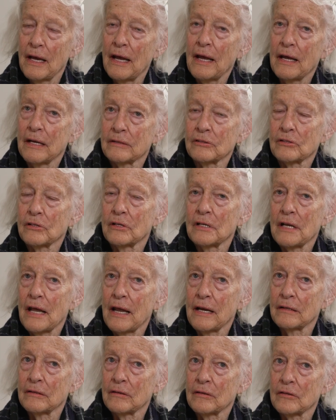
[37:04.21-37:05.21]

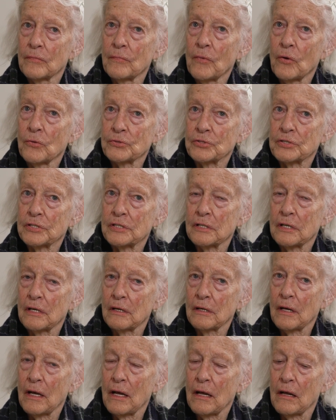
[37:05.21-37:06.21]
And the most
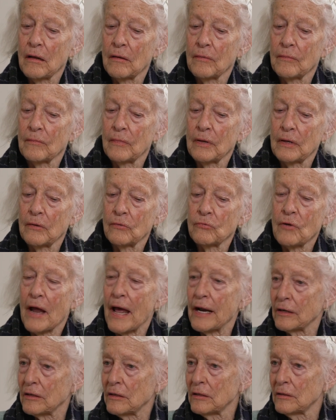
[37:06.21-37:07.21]

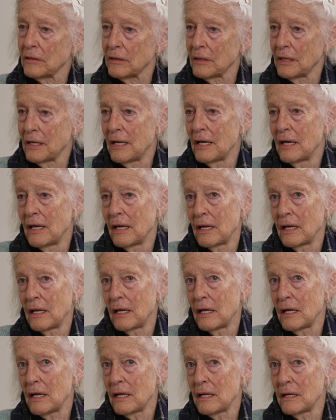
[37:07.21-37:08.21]
radical,
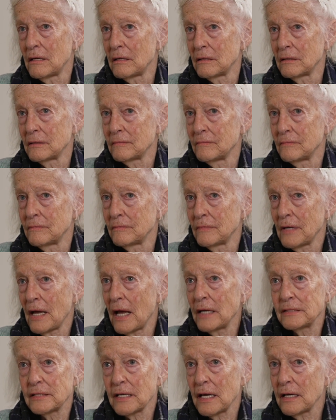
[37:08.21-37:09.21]

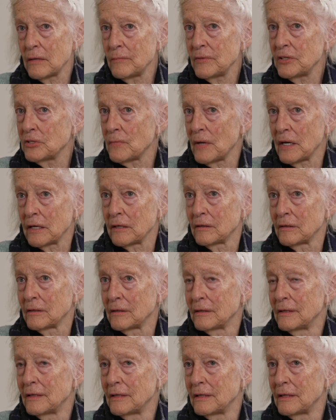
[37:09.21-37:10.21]
I'd say, image maker,
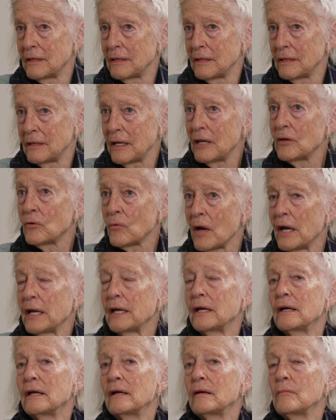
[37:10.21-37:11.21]
in a
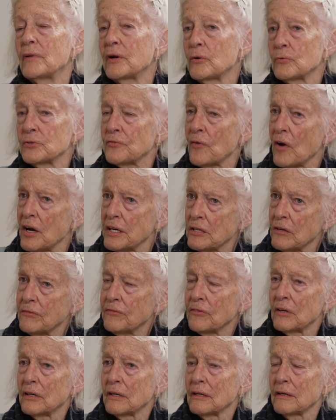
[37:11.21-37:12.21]
way. But it was very
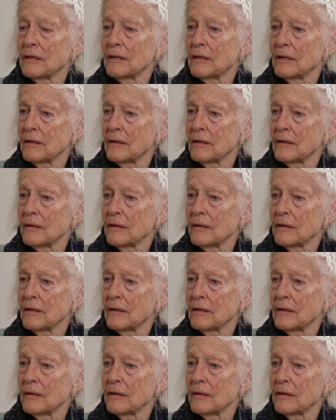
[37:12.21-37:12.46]
different